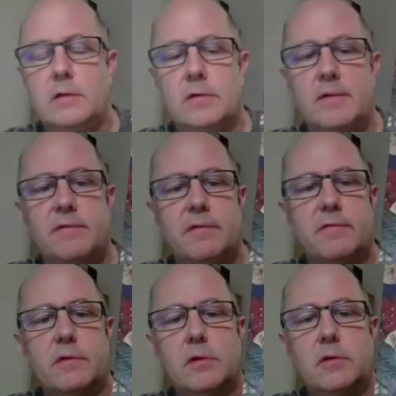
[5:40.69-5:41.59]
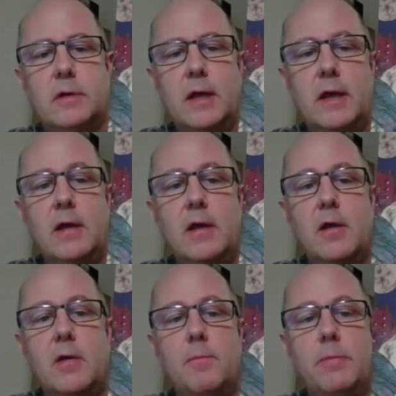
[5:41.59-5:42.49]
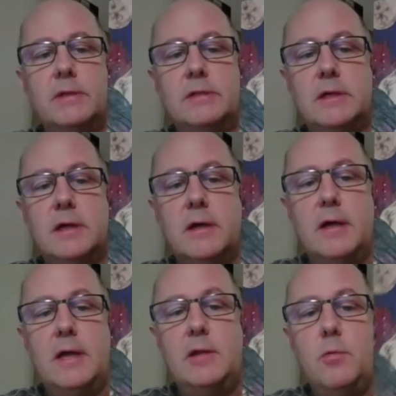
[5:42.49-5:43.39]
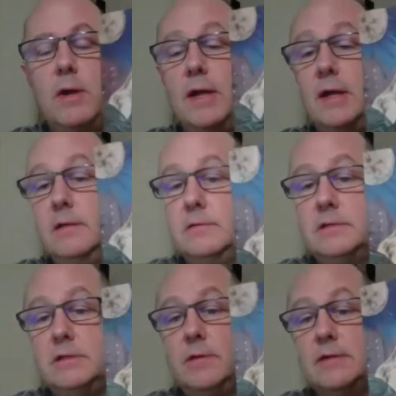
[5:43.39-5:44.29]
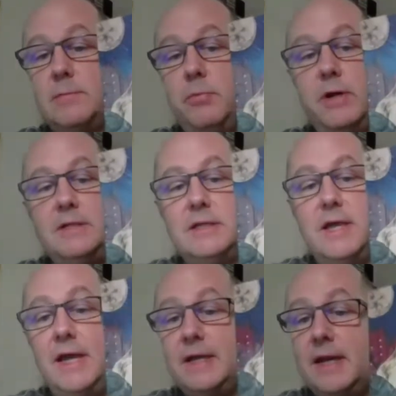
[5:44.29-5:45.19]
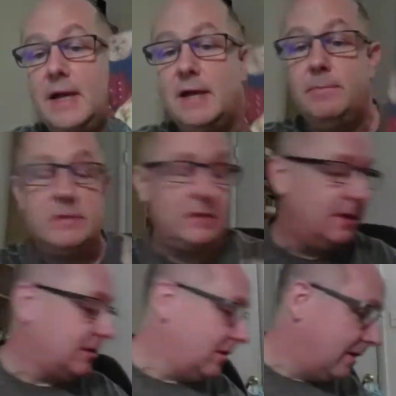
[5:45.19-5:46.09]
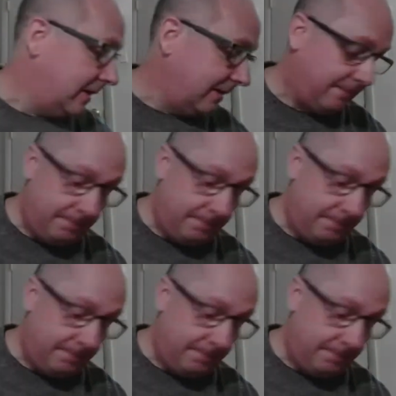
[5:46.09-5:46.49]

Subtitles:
They're definitely from the UK. But anyway, still has a price tag and a hype sticker on it.